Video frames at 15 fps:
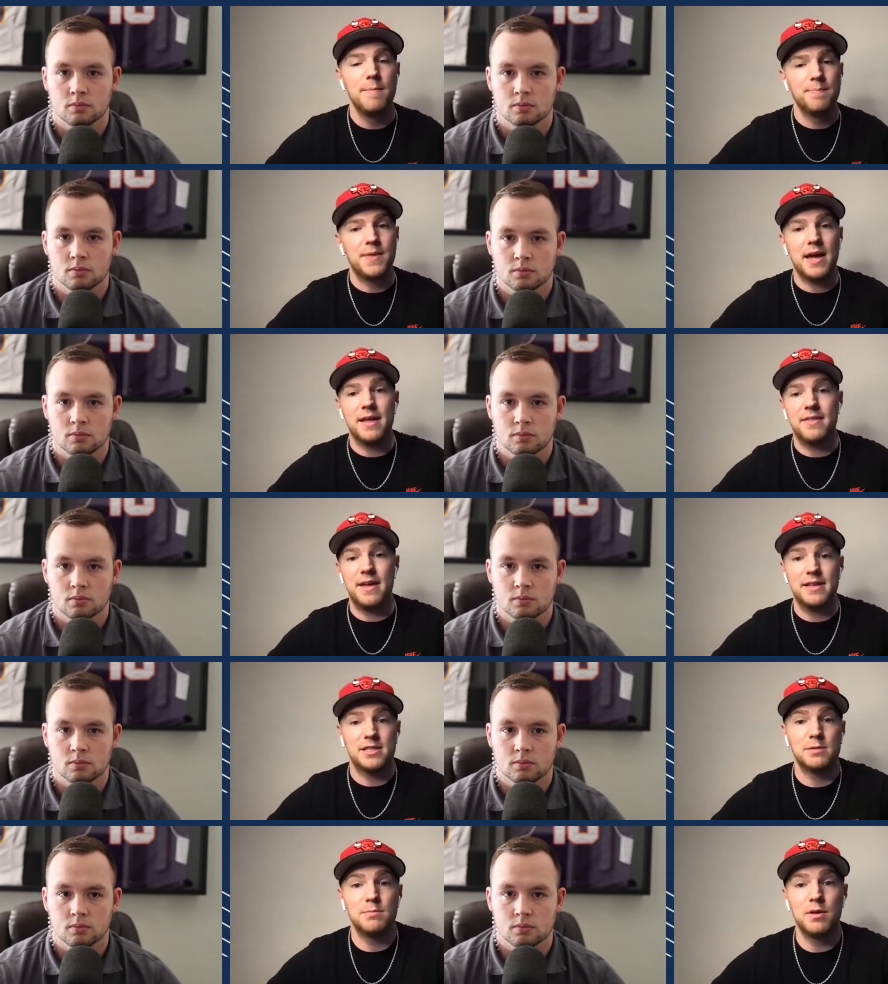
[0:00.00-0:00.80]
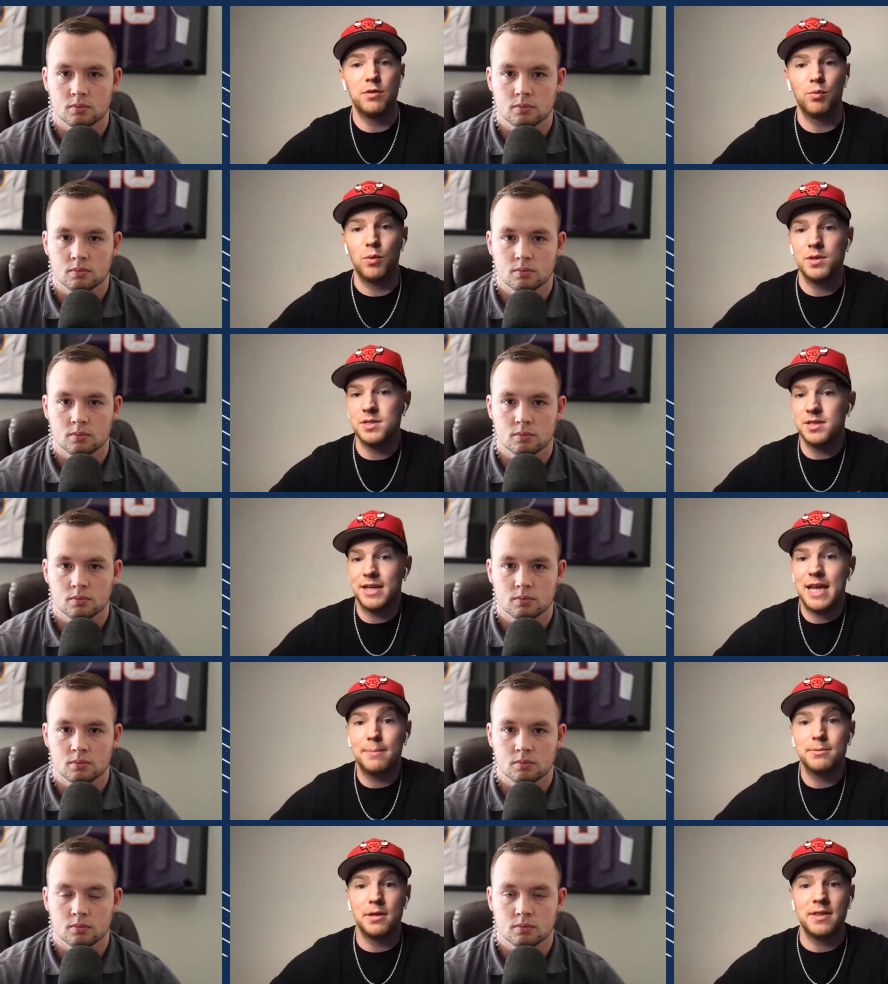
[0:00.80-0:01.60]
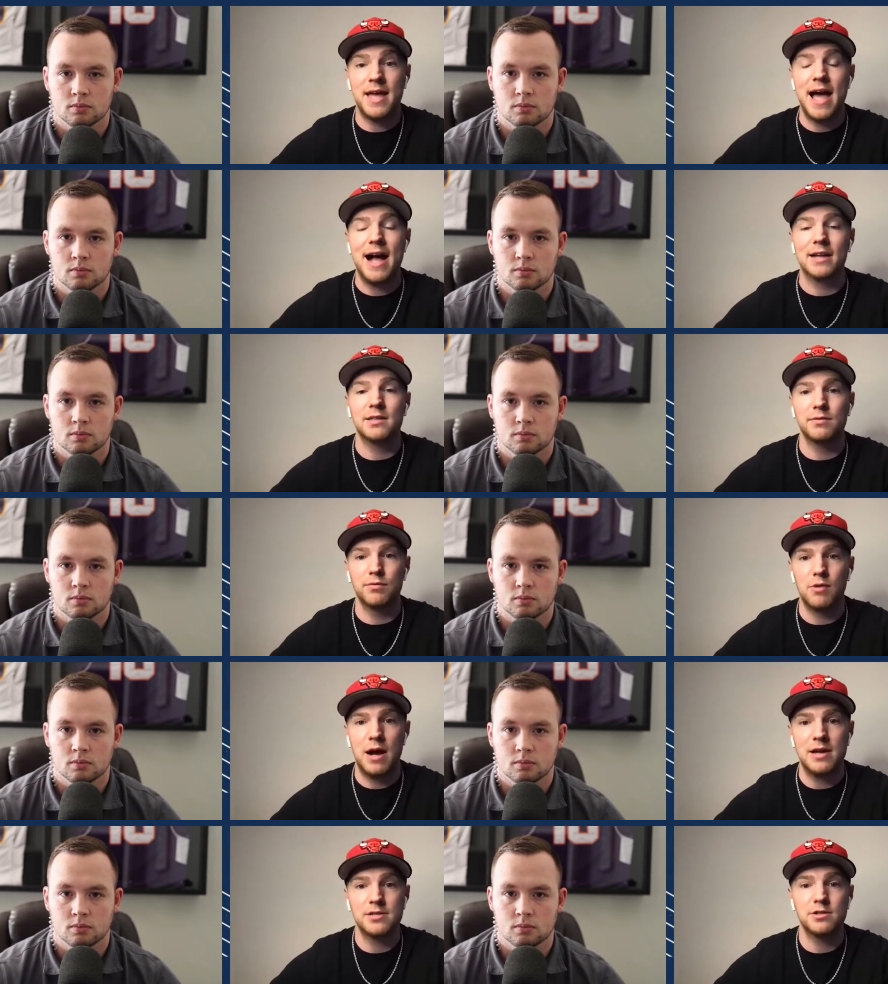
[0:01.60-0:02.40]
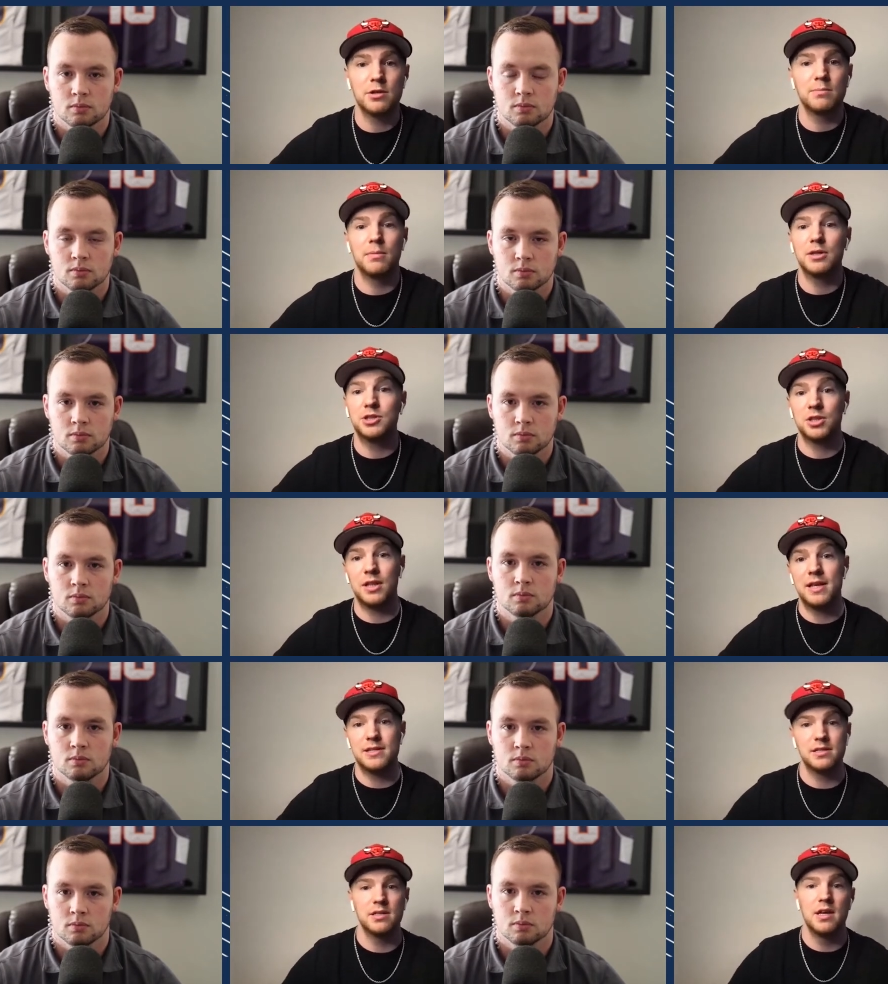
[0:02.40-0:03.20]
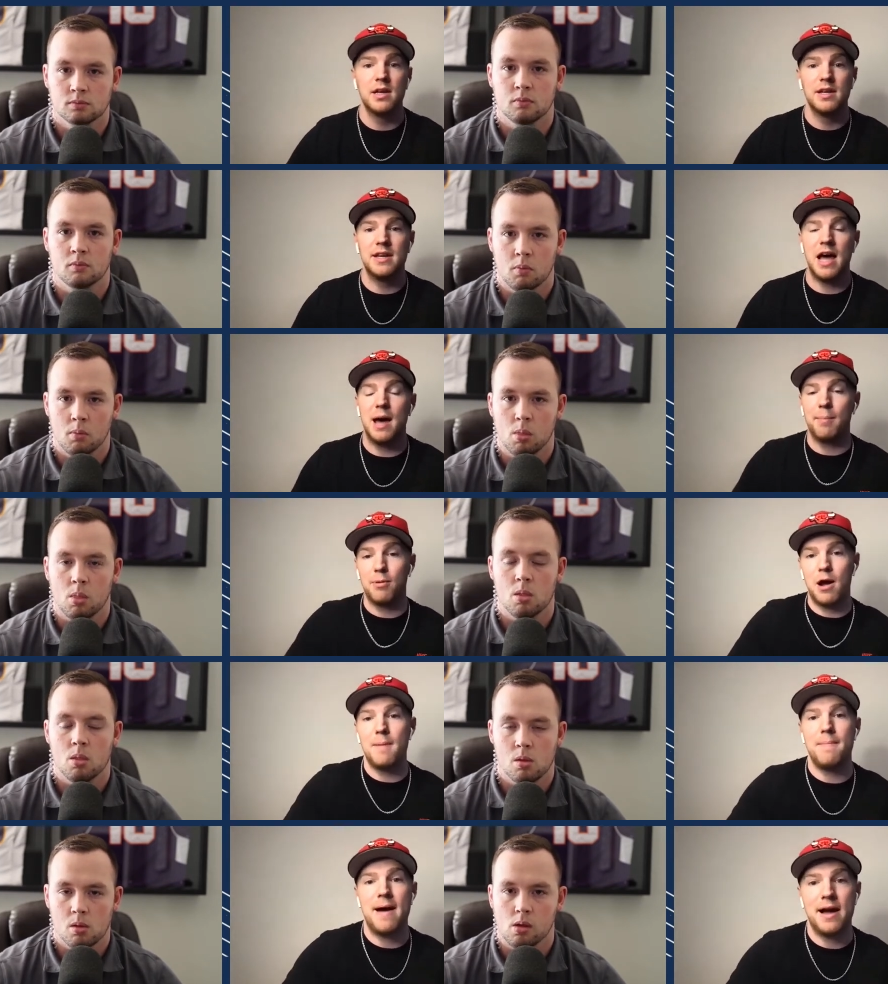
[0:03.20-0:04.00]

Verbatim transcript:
Speaker 1: that that Smith was wasn't kept on the active roster, much less not brought